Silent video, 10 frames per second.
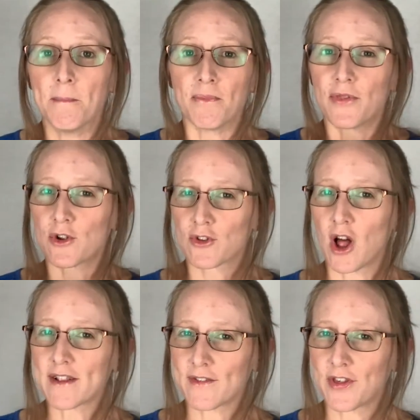There's
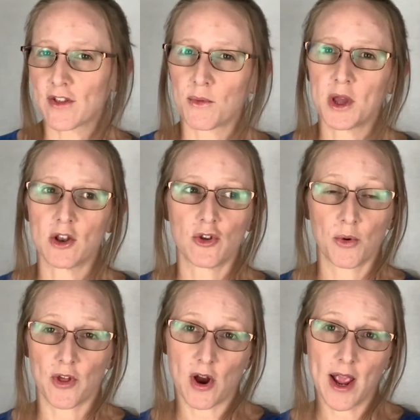lots of things that we can do
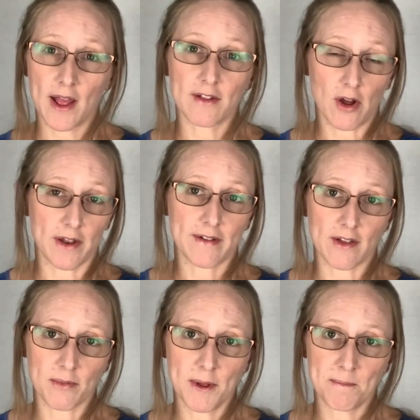with our hands-on
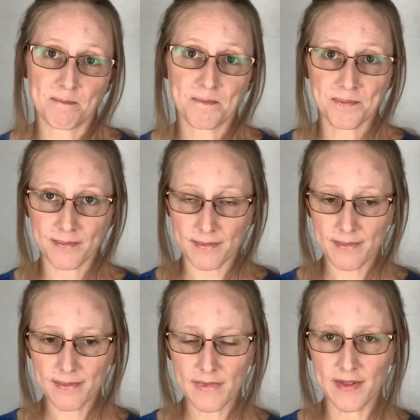assessment
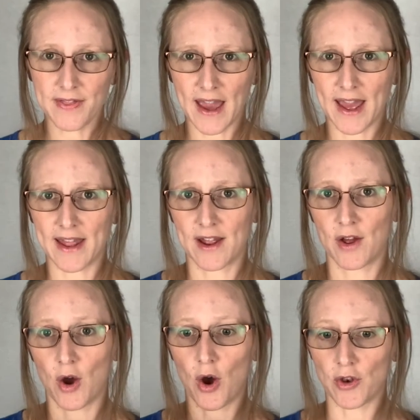that
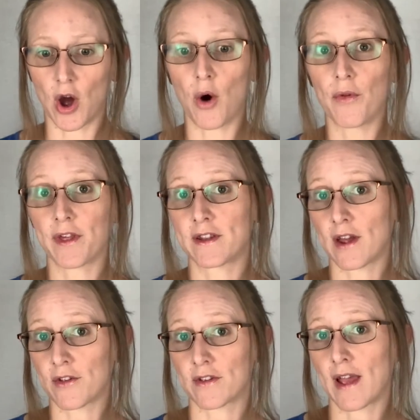not only
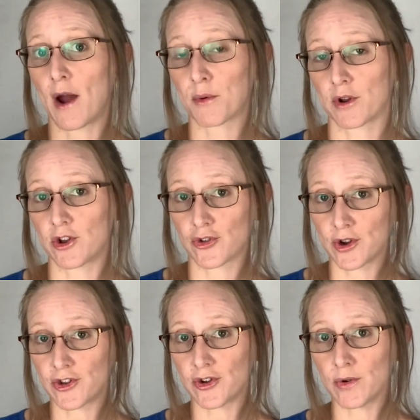tells us how we're going to
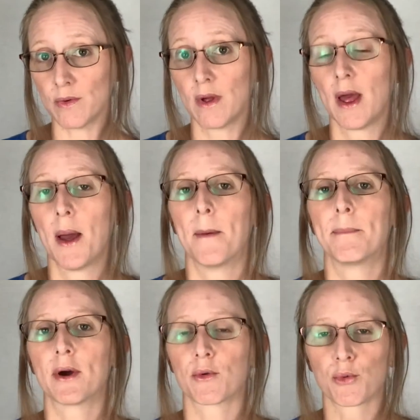treat you,
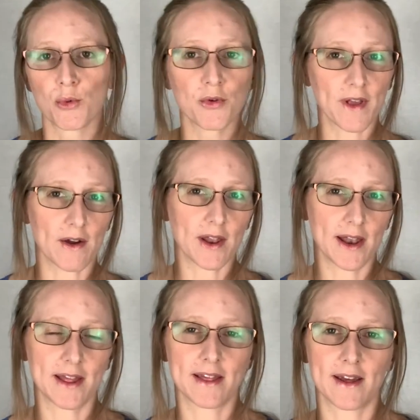but rules out
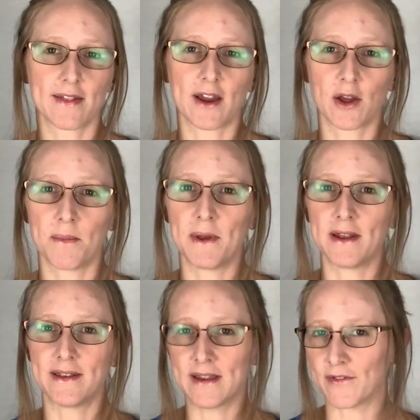anything that could be
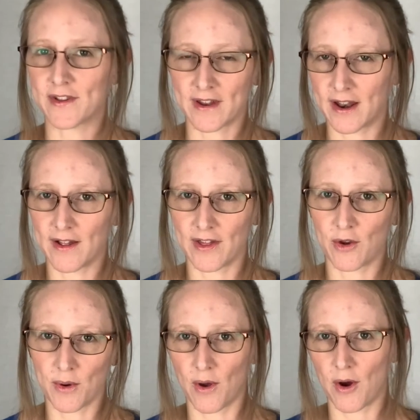devastatingly
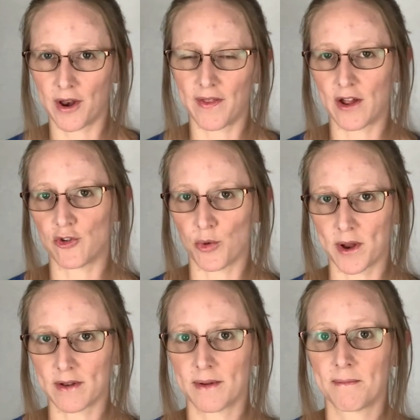going on in that
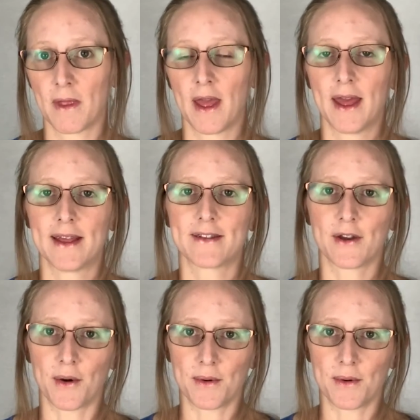joint. So